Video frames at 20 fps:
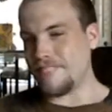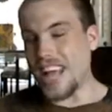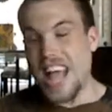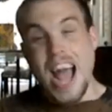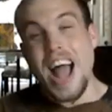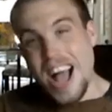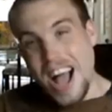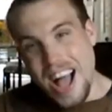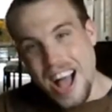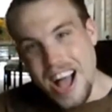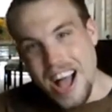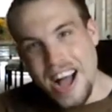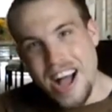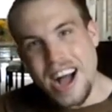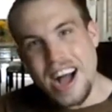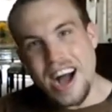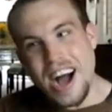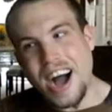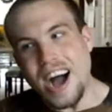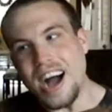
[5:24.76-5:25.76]

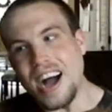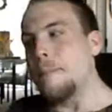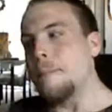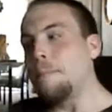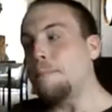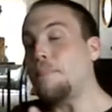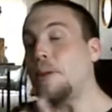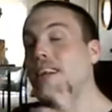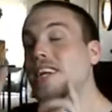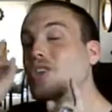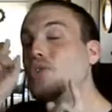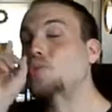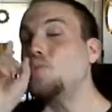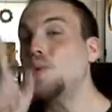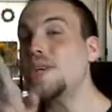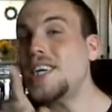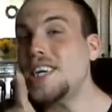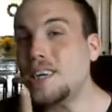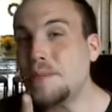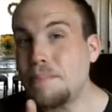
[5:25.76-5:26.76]
Ah! But it's
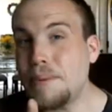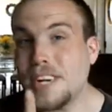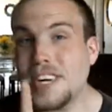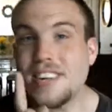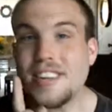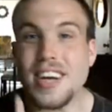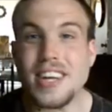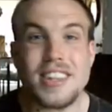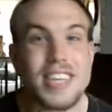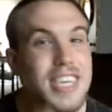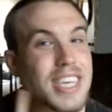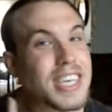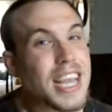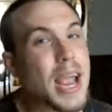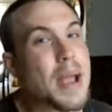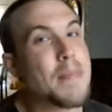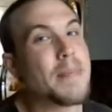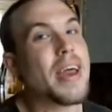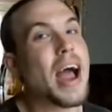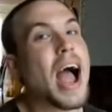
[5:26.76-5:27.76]
weird because at the
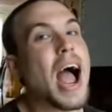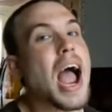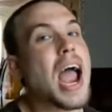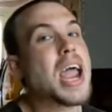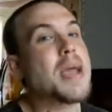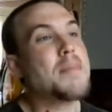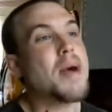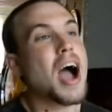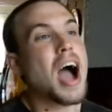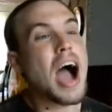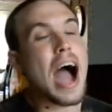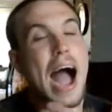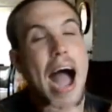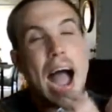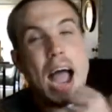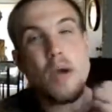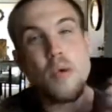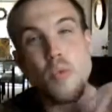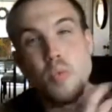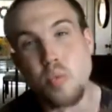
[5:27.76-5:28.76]
same time,
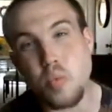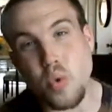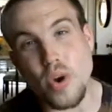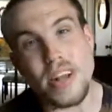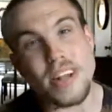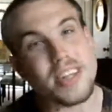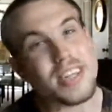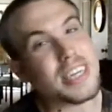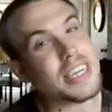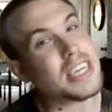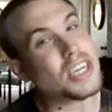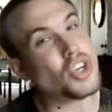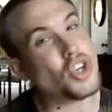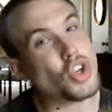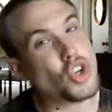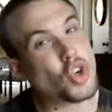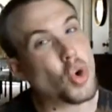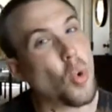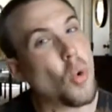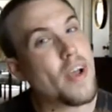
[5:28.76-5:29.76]
I really
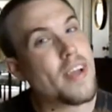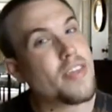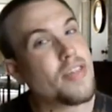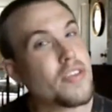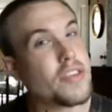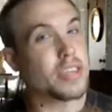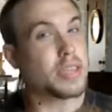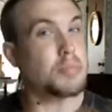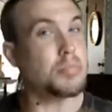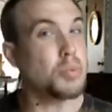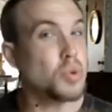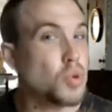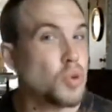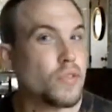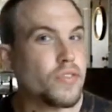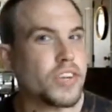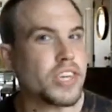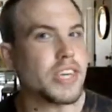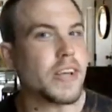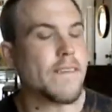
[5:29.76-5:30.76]
enjoyed this
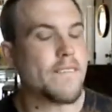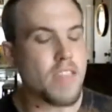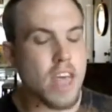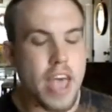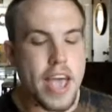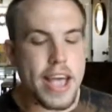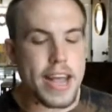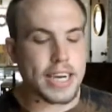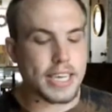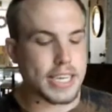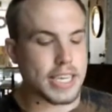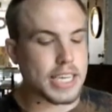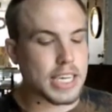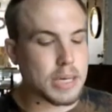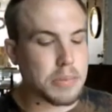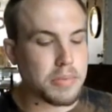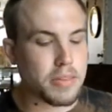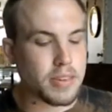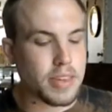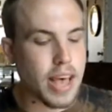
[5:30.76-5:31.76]
movie. It
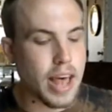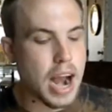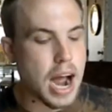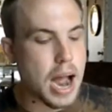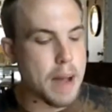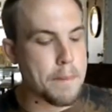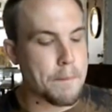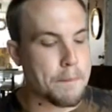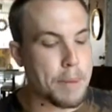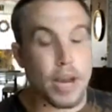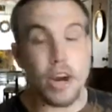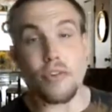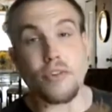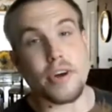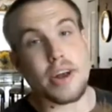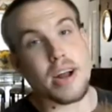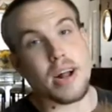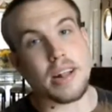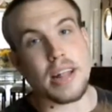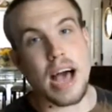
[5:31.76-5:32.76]
seems that I'm
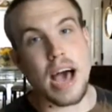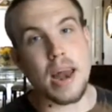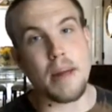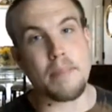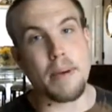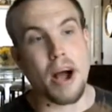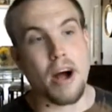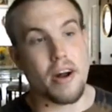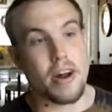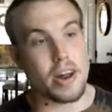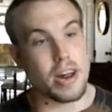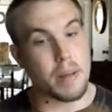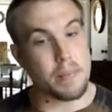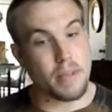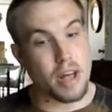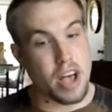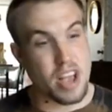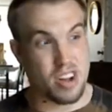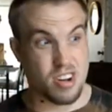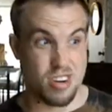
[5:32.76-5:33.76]
bickering a lot about it, and
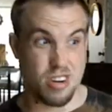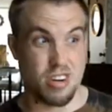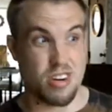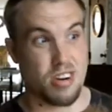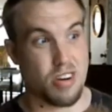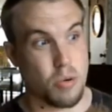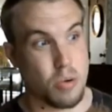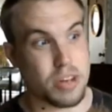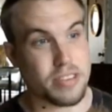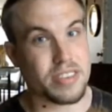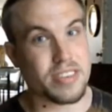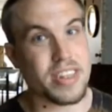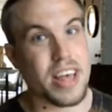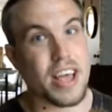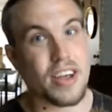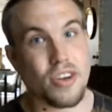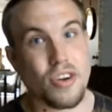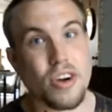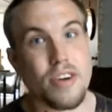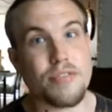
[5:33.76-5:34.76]
I'm like, oh, it wasn't
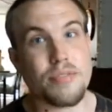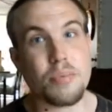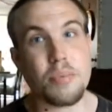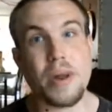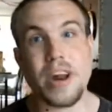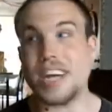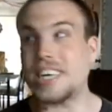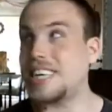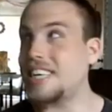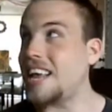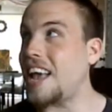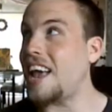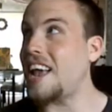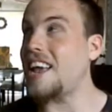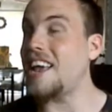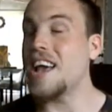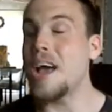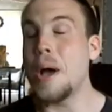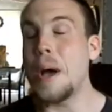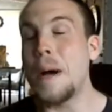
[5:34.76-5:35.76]
that good from what I
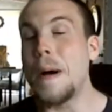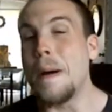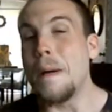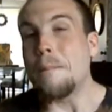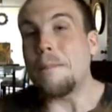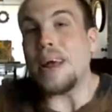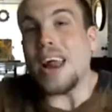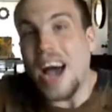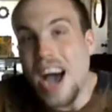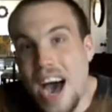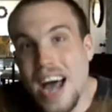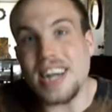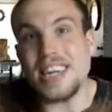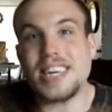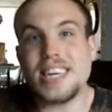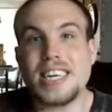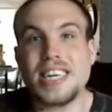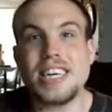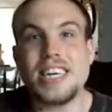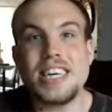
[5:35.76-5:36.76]
say? But
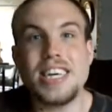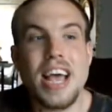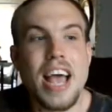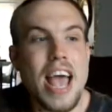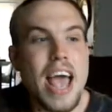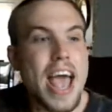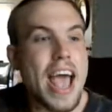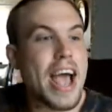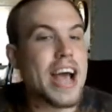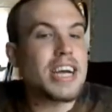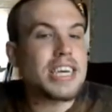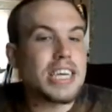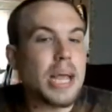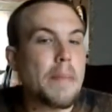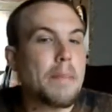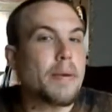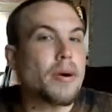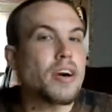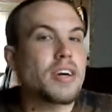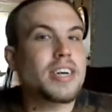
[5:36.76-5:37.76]
honestly, as
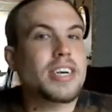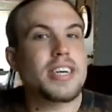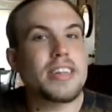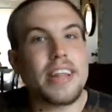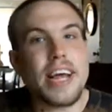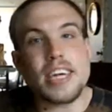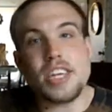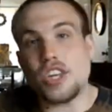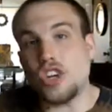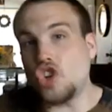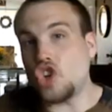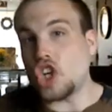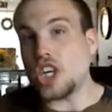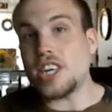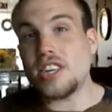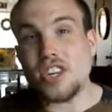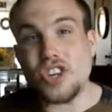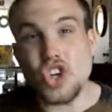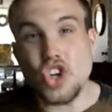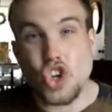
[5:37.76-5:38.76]
a person that's
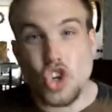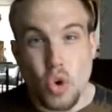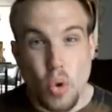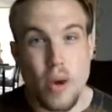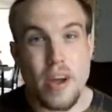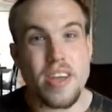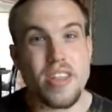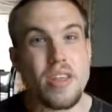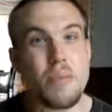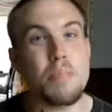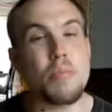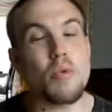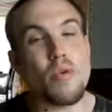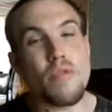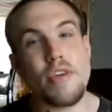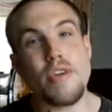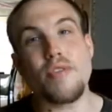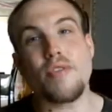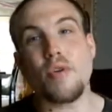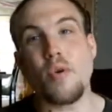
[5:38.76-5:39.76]
just enjoying the
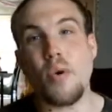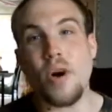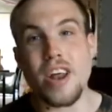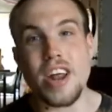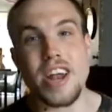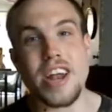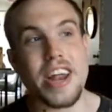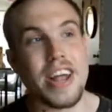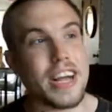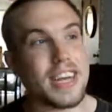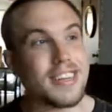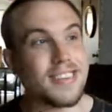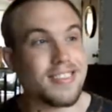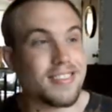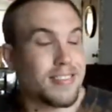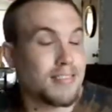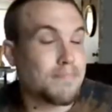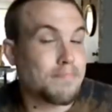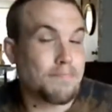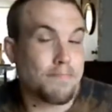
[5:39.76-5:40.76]
movie for what it
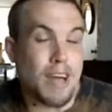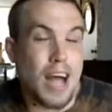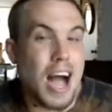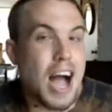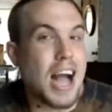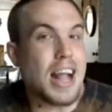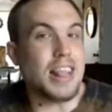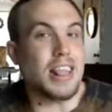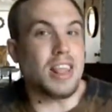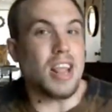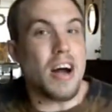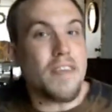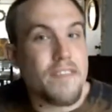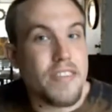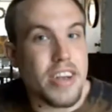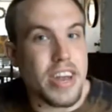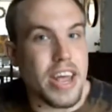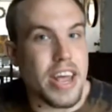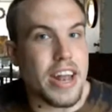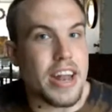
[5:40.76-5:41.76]
is, I
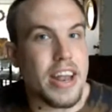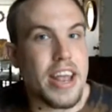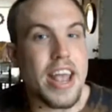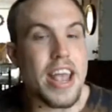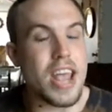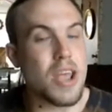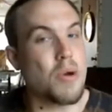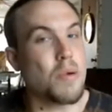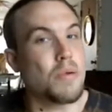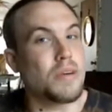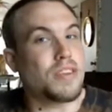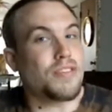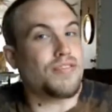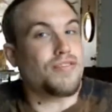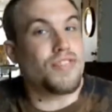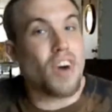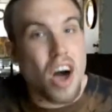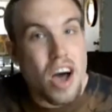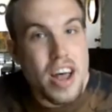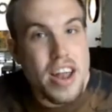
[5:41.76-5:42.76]
loved it. It was
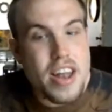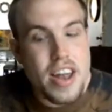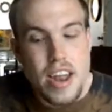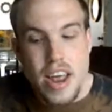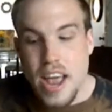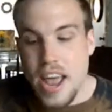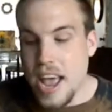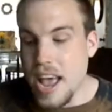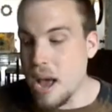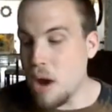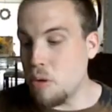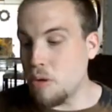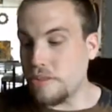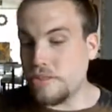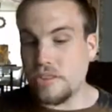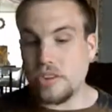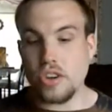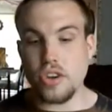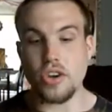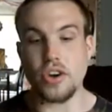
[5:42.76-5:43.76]
fun, it
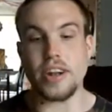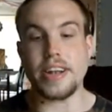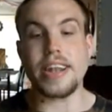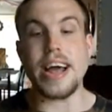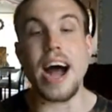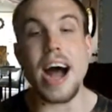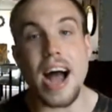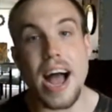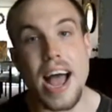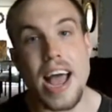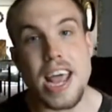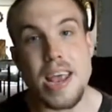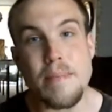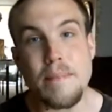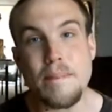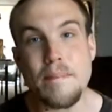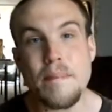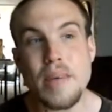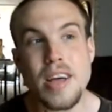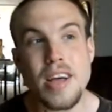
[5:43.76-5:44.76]
was a good time.